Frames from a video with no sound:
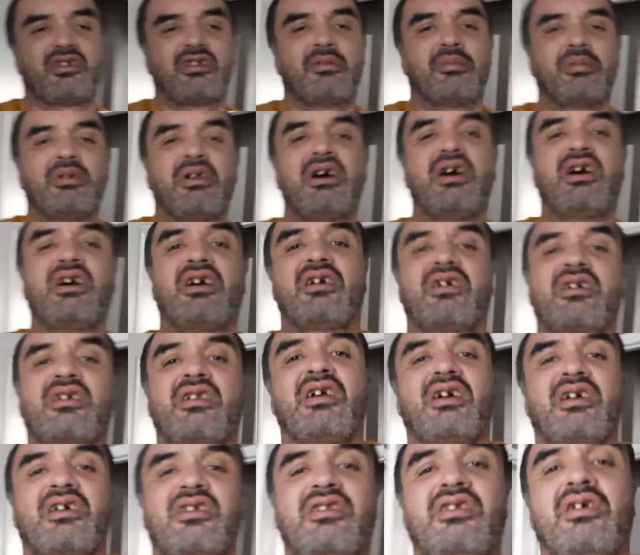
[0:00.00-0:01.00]
on the block,
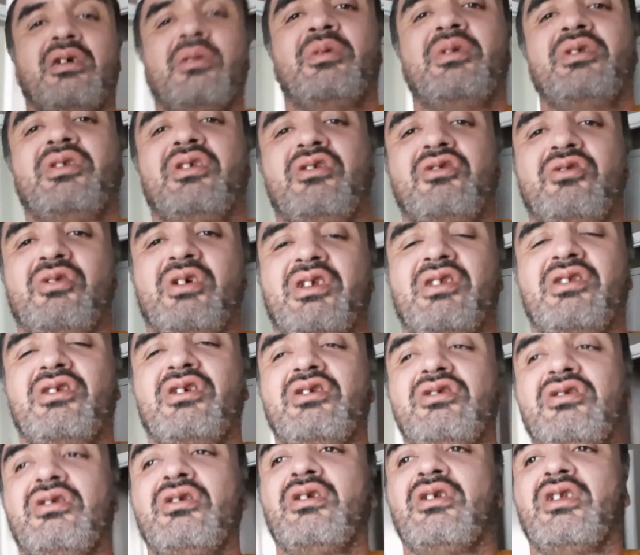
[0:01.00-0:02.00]
like I said, was a
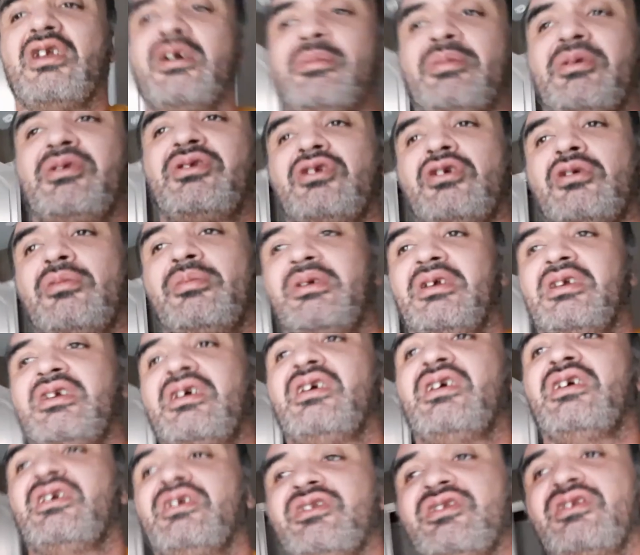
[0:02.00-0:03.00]
transitional episode
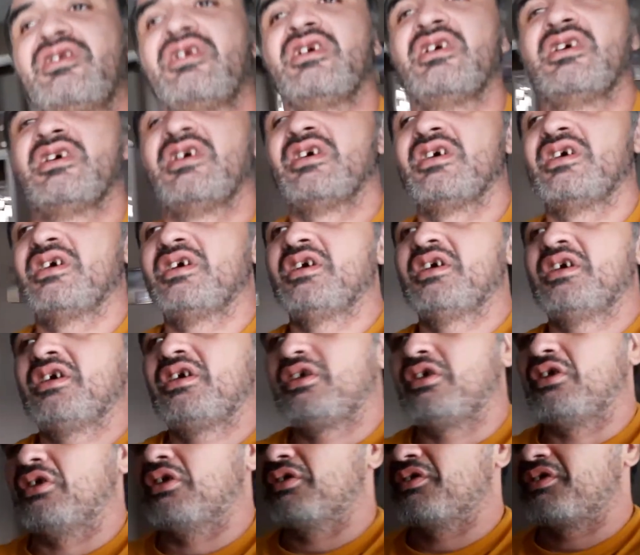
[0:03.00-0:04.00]
because,
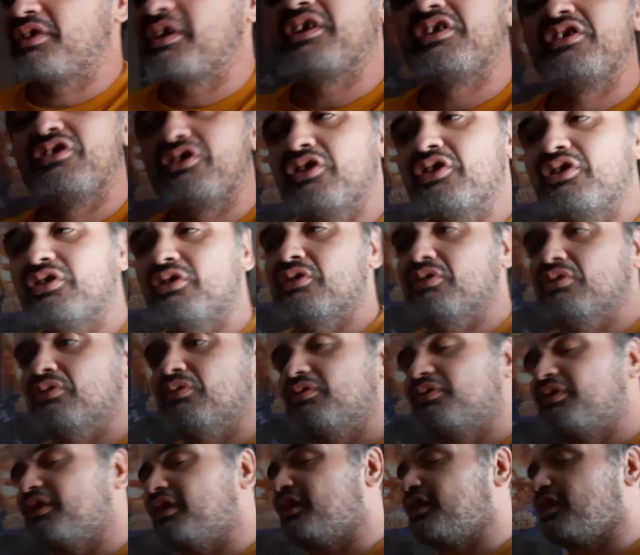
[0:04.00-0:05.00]
you know, they
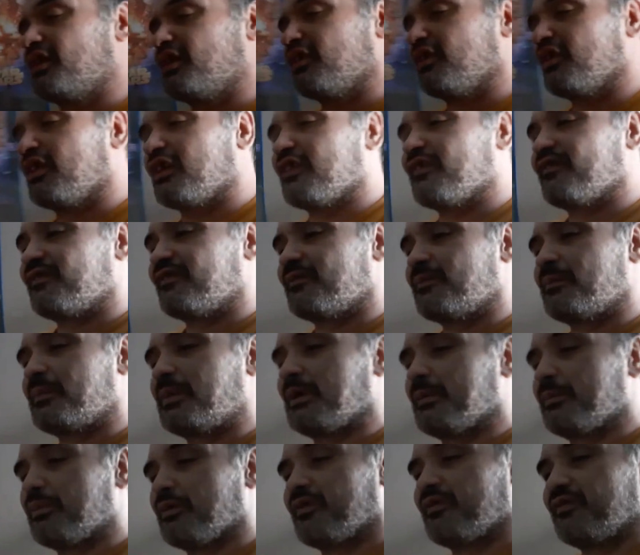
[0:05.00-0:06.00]
knew that a lot of
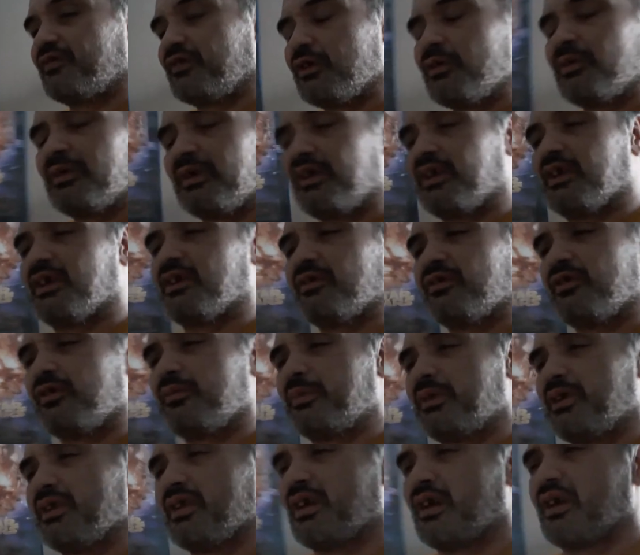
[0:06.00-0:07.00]
people viewing it would
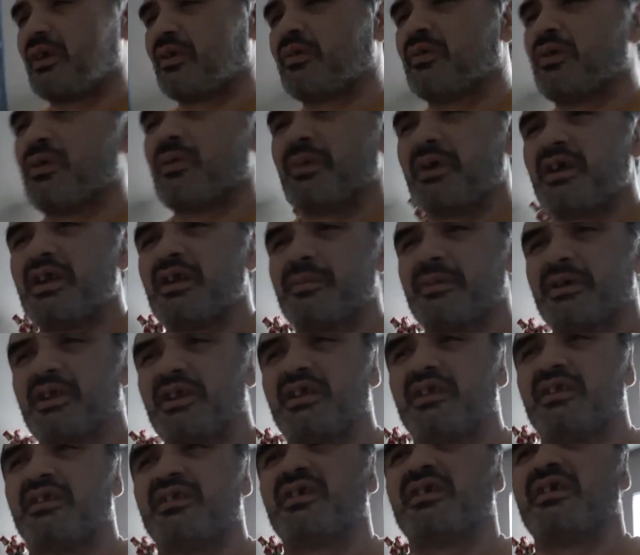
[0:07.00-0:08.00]
be like, well, wait a
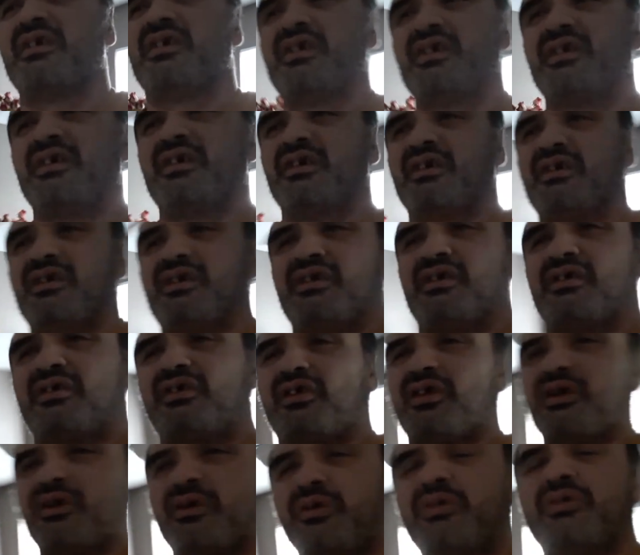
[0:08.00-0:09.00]
minute,
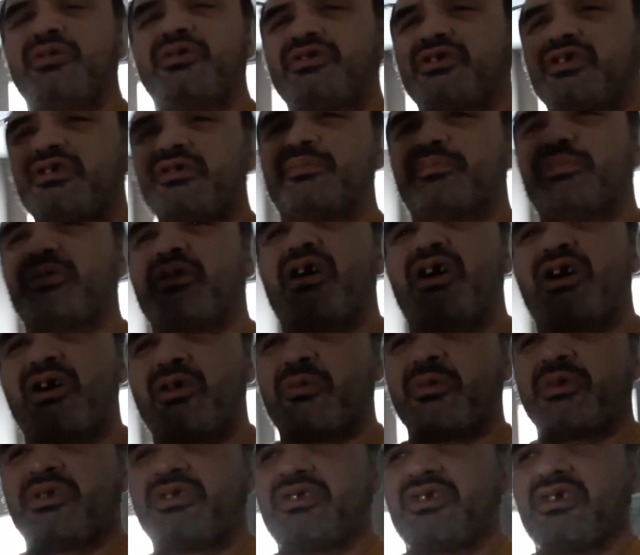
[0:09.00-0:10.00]
you know, who's this
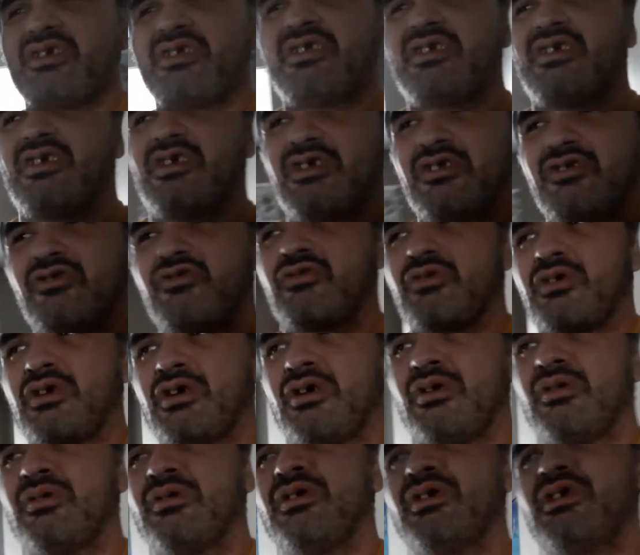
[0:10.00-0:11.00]
blonde we see in the
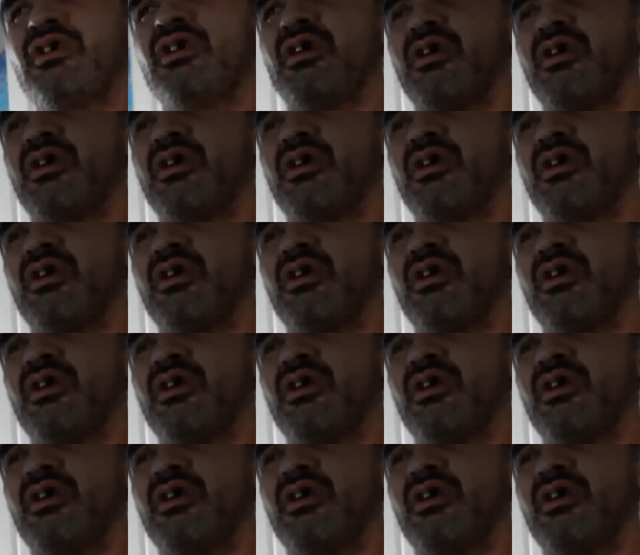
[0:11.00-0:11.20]
intro?